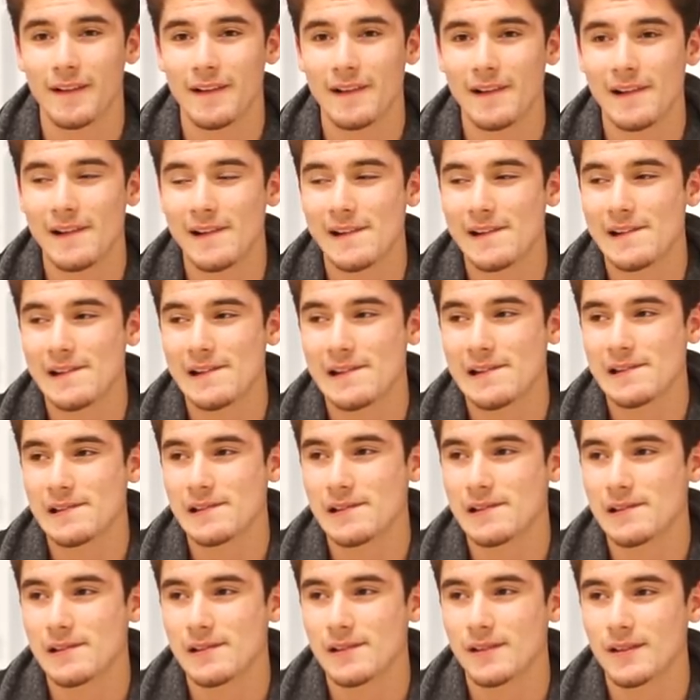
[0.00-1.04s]

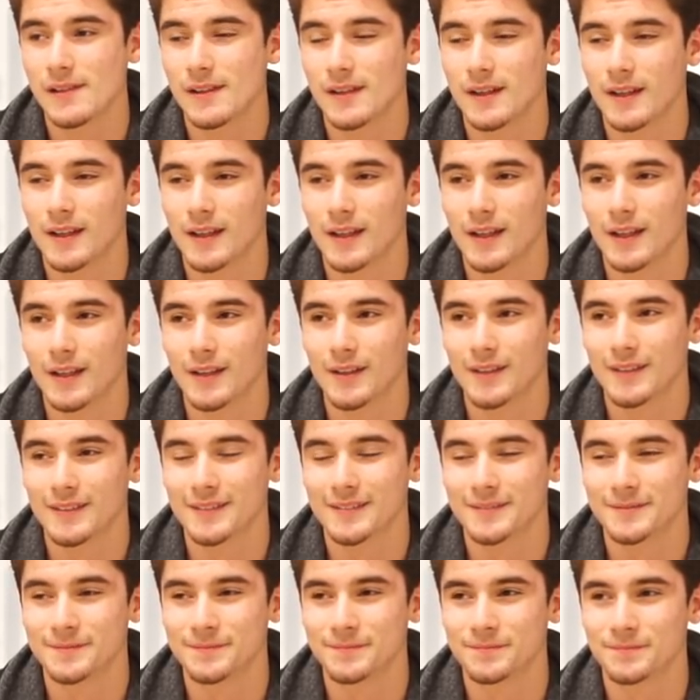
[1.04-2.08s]

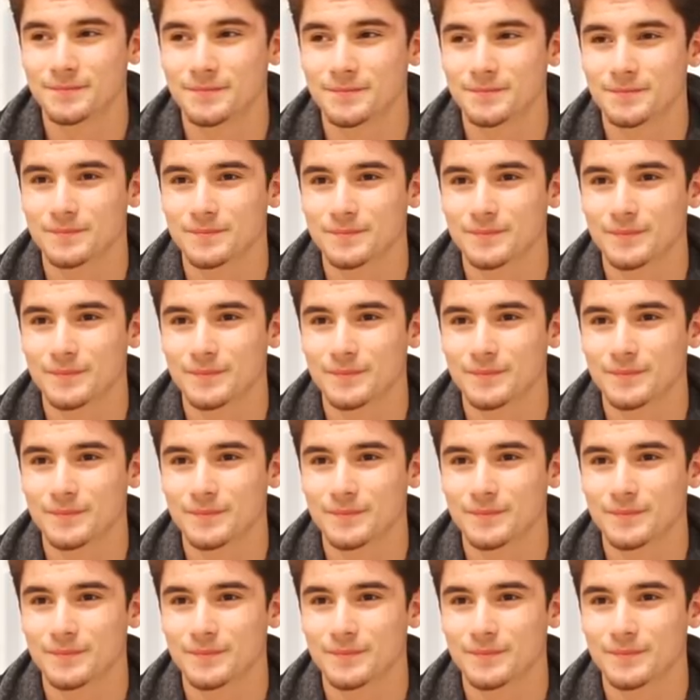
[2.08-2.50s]
[no speech]